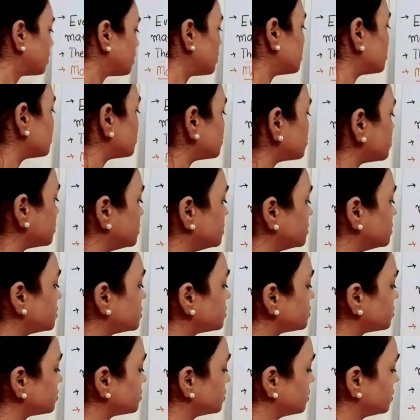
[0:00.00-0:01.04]
So
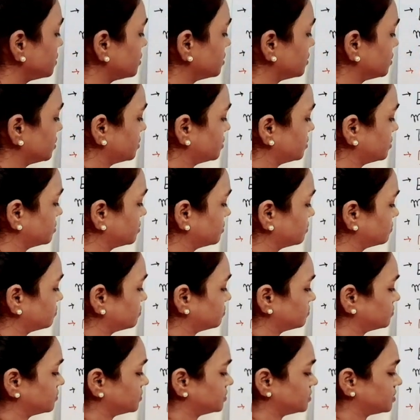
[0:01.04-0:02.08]
here
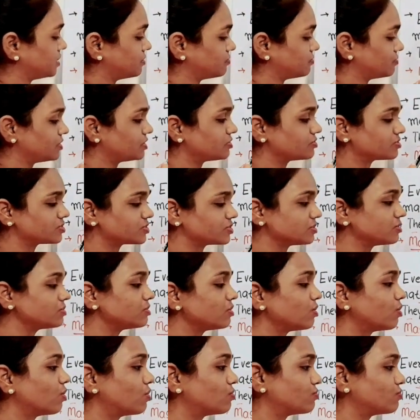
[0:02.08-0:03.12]
the definition
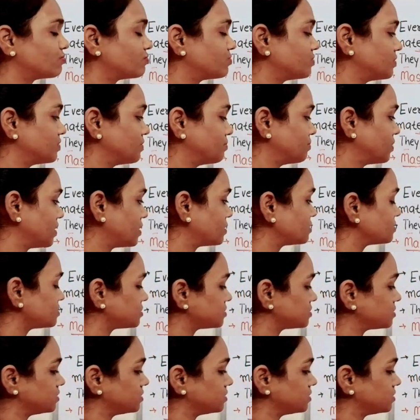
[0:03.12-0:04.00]
of mass,